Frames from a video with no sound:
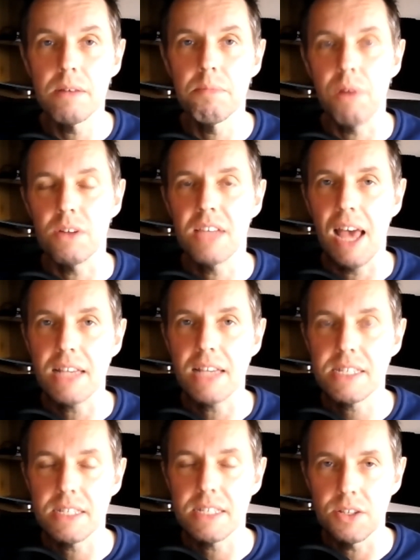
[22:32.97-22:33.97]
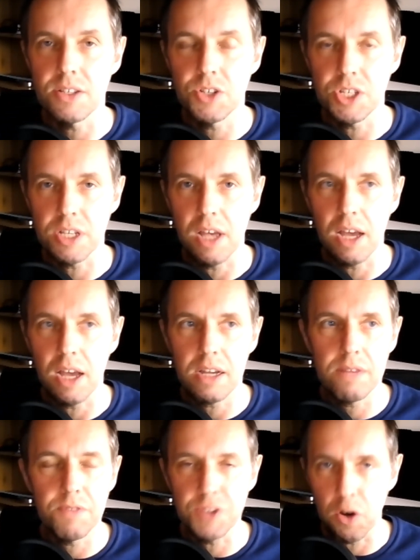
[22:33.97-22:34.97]
podcast, and she's a
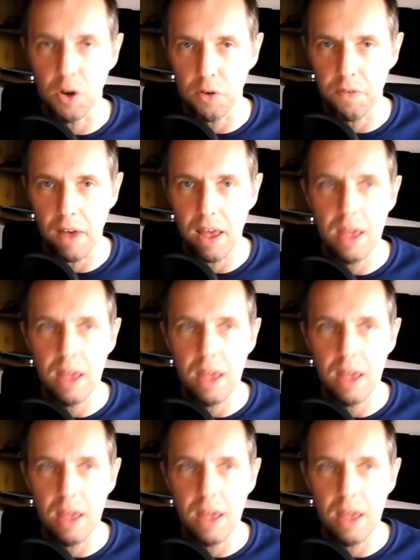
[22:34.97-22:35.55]
photographer,